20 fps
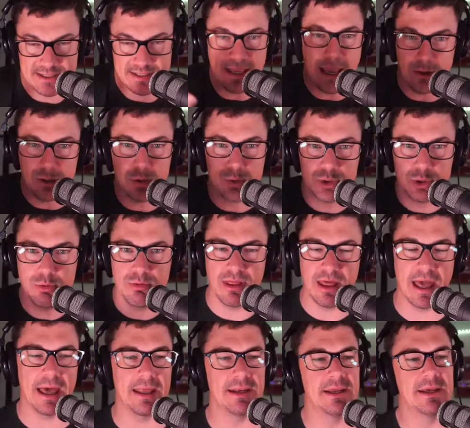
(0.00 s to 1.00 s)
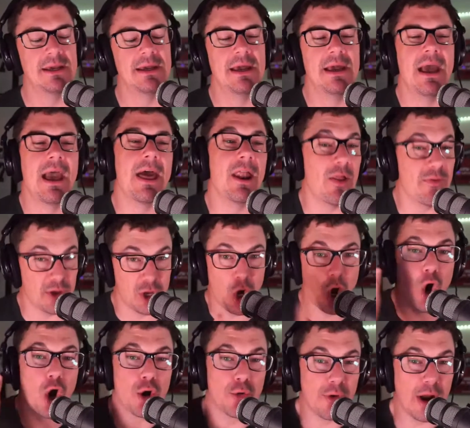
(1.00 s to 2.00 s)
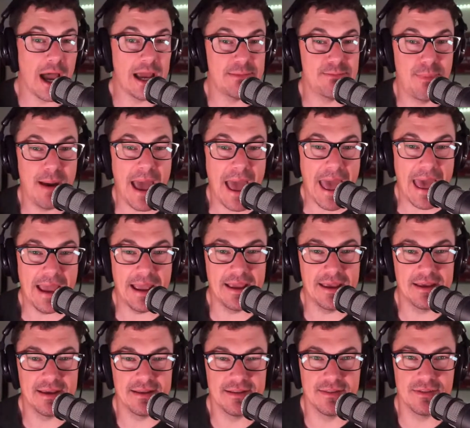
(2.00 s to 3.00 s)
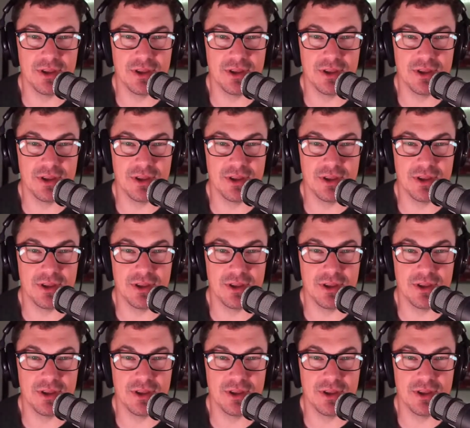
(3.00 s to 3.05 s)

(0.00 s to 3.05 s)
how you do that. And on the car ride back